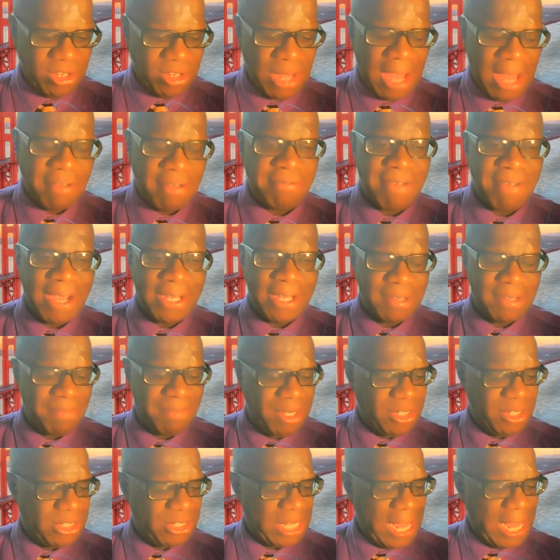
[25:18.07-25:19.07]
You have
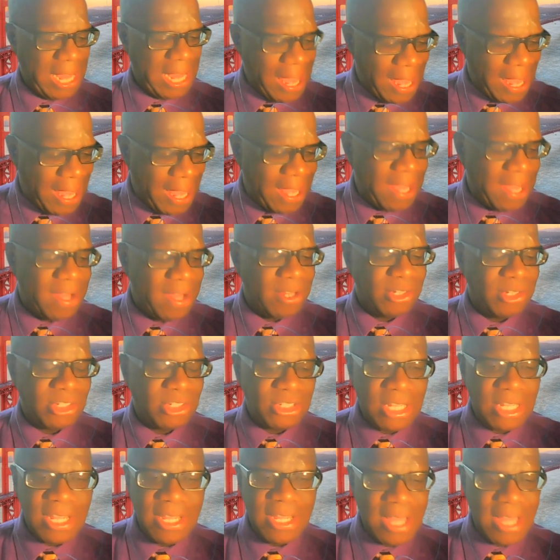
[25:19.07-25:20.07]
vitamins A,
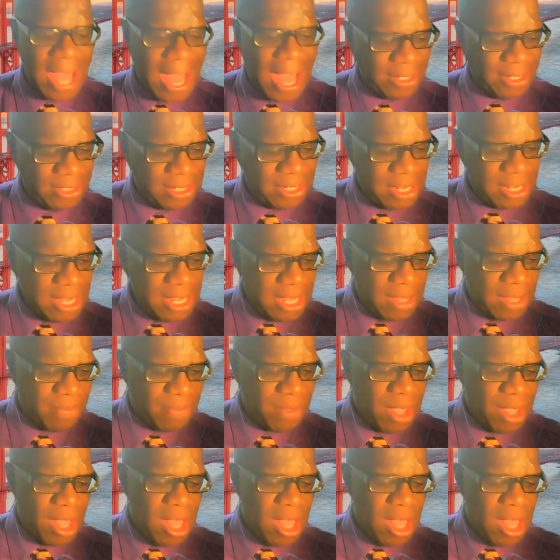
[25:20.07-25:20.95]
C, and E.